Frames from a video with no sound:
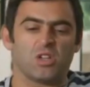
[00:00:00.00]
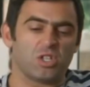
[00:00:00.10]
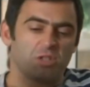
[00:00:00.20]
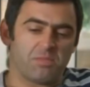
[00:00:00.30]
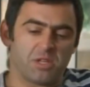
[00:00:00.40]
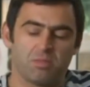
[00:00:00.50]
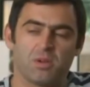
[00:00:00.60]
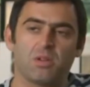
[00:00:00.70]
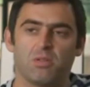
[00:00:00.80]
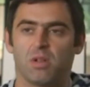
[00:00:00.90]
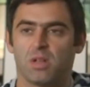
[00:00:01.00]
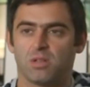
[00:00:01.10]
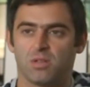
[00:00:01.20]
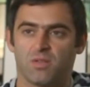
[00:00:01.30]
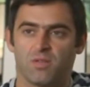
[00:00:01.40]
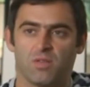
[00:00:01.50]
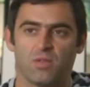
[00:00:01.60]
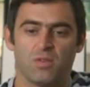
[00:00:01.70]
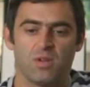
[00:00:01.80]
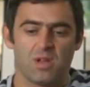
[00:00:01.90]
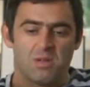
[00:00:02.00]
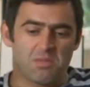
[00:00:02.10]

I smashed my cue case on the floor,